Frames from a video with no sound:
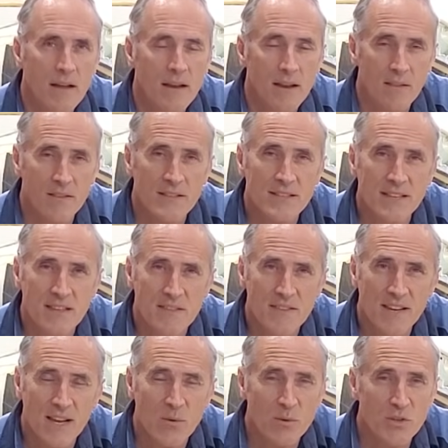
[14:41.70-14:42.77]
Now, the second
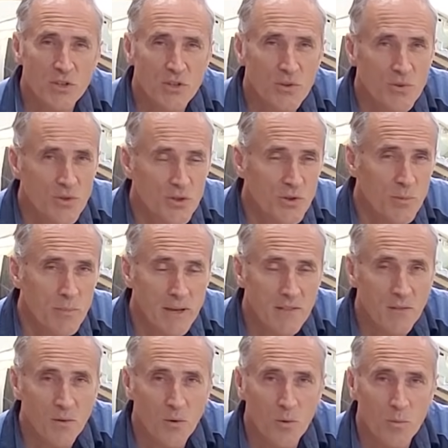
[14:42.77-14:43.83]
thing I would do to make
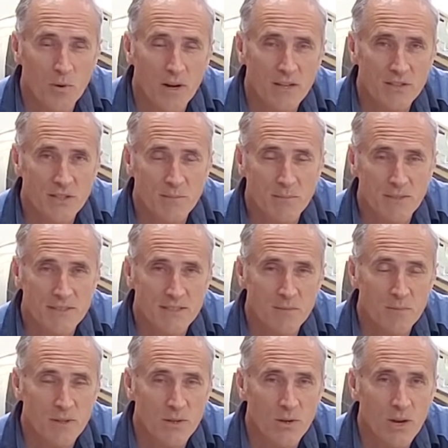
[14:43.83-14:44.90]
the whole project much
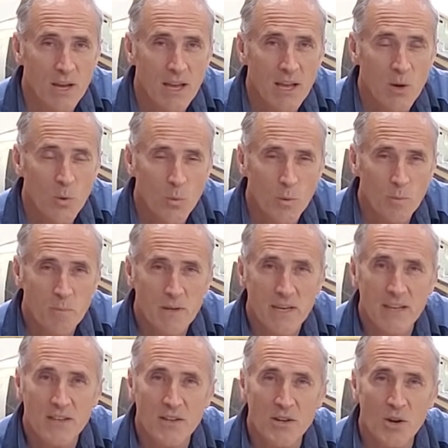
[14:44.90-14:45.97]
simpler would
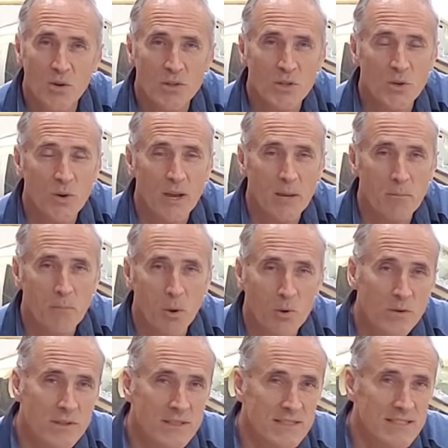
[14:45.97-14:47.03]
be to go to a
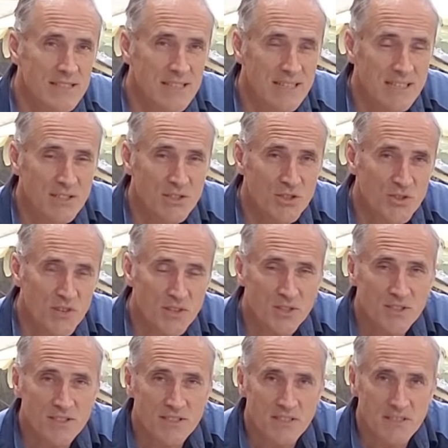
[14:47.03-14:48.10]
moldless
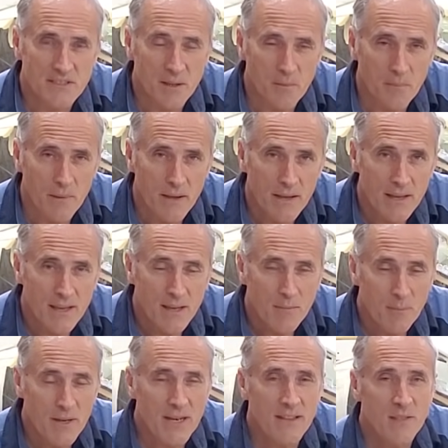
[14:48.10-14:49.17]
construction system,
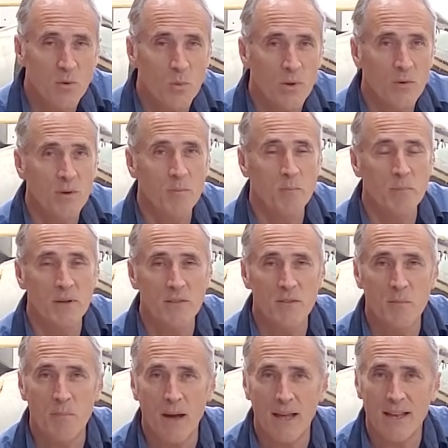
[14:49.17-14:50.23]
meaning that we would build
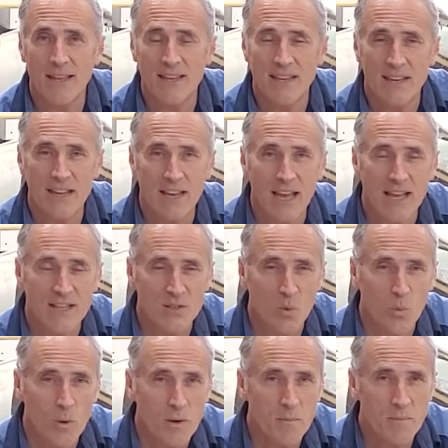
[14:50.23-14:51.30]
the body as a
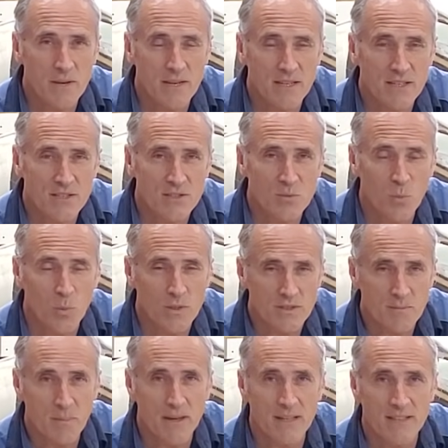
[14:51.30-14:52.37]
one piece. Once
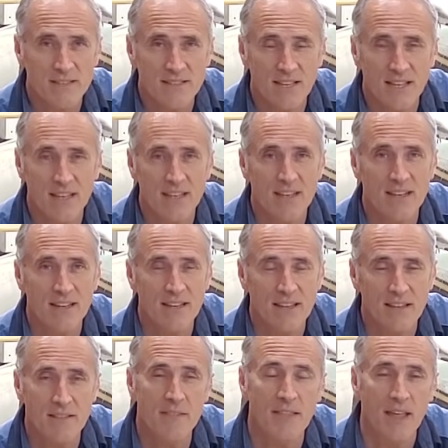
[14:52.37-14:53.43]
the body's done,
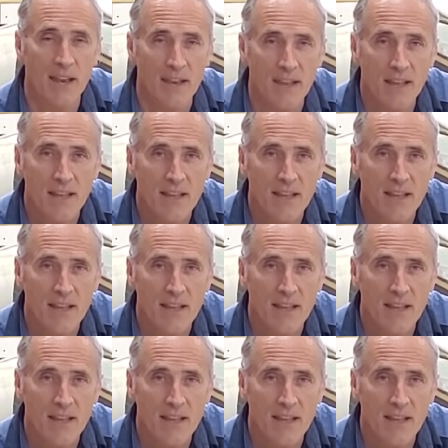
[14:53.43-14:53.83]
it's done.